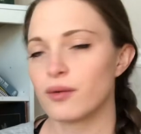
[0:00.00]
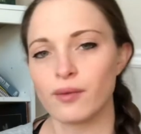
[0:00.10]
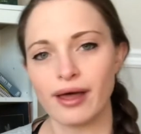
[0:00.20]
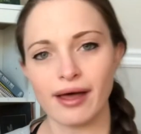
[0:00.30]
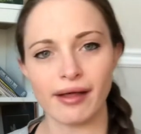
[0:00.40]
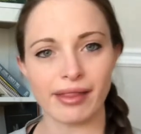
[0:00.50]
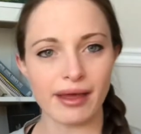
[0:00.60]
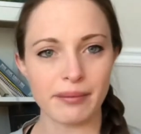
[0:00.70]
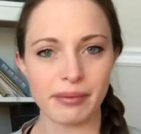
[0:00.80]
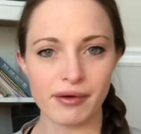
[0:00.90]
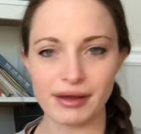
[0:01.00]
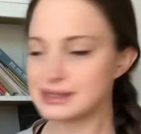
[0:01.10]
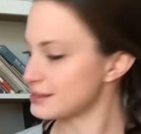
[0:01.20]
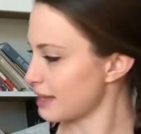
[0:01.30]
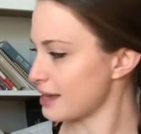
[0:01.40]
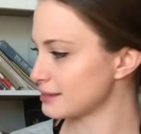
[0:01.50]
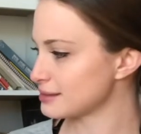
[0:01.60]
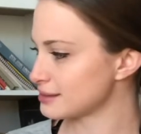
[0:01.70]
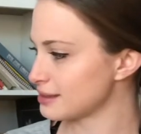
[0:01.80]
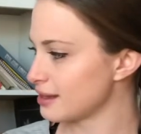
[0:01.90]
Well, a princess.
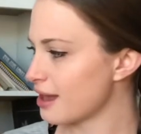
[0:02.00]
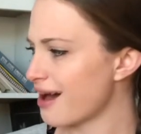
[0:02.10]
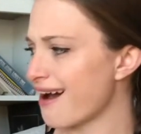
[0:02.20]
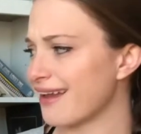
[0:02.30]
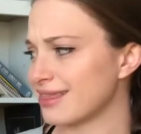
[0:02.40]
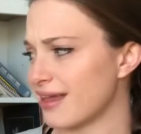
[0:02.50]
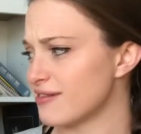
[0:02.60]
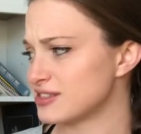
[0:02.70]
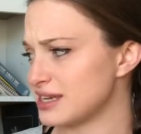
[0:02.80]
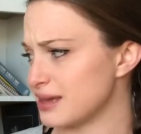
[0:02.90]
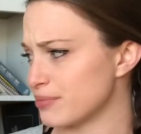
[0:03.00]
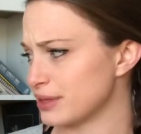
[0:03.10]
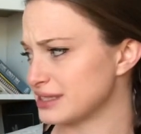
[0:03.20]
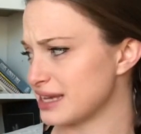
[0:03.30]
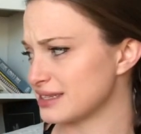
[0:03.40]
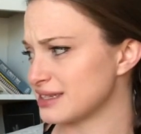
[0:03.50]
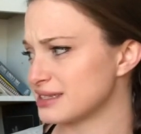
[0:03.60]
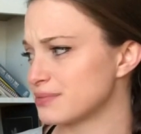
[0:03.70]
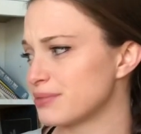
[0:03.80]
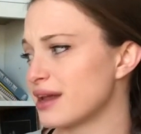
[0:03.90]
I love to eat
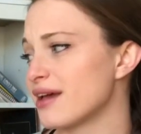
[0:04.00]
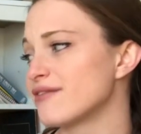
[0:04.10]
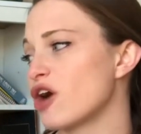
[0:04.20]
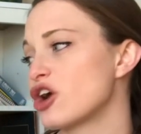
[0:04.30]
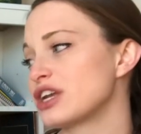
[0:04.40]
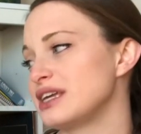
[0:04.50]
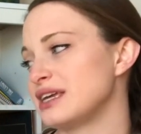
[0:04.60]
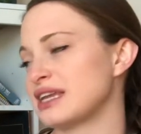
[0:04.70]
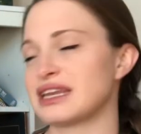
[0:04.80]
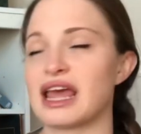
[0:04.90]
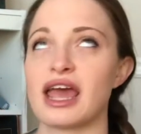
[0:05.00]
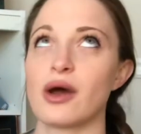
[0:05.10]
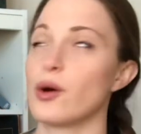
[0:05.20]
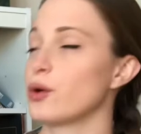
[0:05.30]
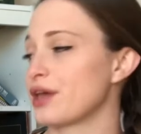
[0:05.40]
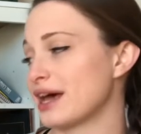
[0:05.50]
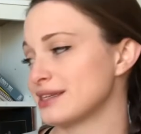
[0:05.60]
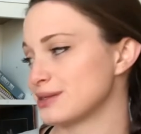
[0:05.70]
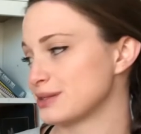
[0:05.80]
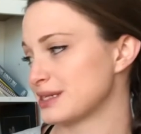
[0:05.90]
princesses, but I have already eaten a whole
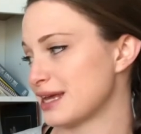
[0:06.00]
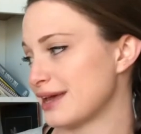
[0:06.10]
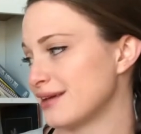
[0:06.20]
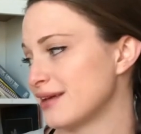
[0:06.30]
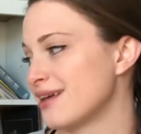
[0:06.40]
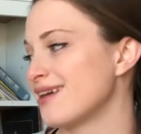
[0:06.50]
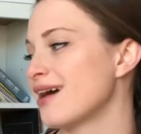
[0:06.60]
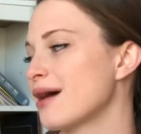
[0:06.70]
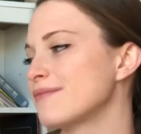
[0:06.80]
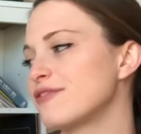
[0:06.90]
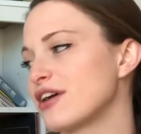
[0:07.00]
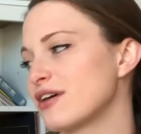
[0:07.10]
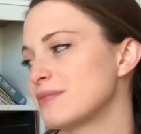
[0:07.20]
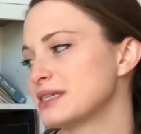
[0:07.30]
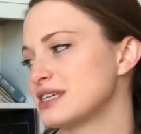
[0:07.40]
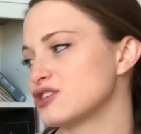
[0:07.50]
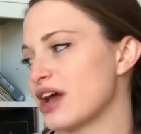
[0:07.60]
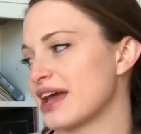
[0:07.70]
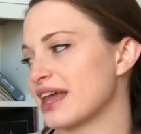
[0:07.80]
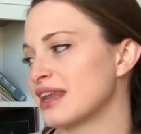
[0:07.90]
castle today. I'm very busy,
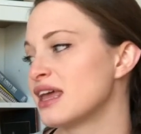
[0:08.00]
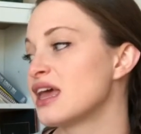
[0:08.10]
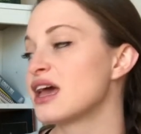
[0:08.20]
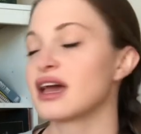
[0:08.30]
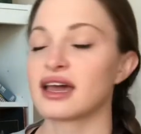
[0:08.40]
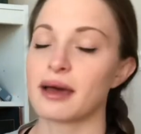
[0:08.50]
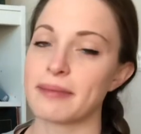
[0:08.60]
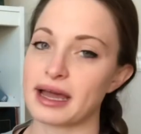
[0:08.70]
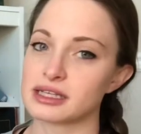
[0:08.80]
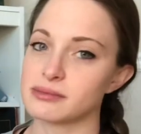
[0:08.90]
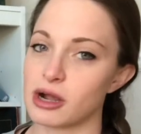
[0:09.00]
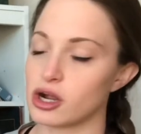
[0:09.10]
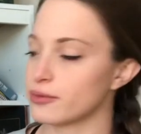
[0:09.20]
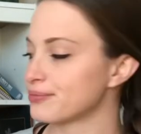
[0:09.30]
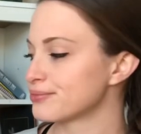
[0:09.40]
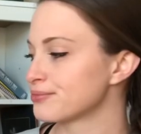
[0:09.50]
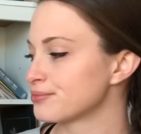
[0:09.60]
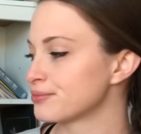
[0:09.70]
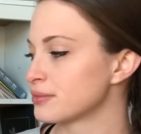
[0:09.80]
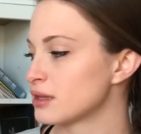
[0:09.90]
dragon. Come back tomorrow.
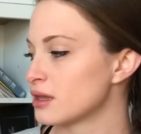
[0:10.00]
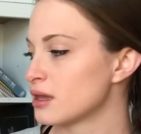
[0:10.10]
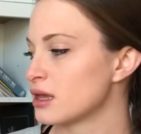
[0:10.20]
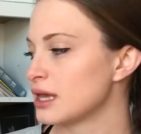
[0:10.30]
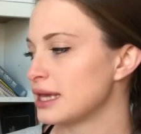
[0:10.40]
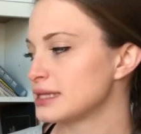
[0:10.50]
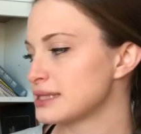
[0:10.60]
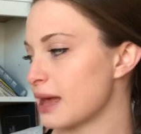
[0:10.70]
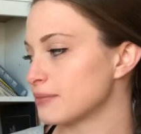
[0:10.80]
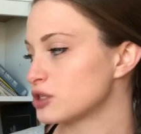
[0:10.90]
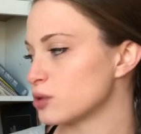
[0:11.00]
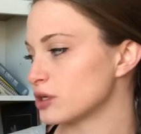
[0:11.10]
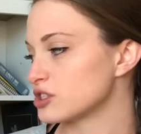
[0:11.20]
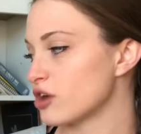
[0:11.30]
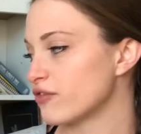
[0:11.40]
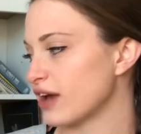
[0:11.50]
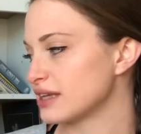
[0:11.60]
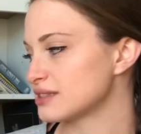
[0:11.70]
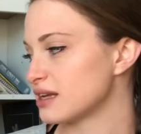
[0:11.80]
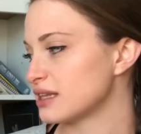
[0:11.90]
He slammed the door so
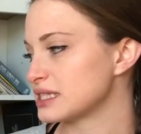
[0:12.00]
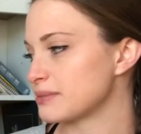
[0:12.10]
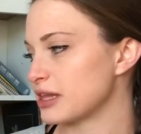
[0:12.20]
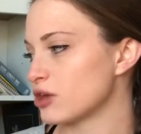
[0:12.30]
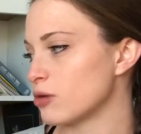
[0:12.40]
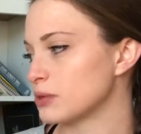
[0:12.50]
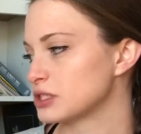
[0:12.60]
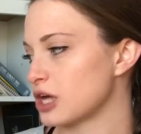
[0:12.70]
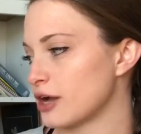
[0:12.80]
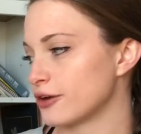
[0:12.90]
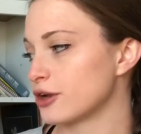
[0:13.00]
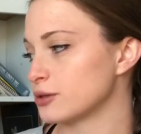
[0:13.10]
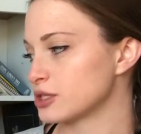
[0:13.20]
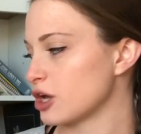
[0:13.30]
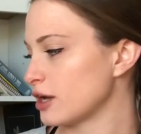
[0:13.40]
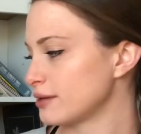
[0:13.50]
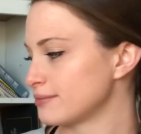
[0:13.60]
fast Elizabeth almost got her nose caught.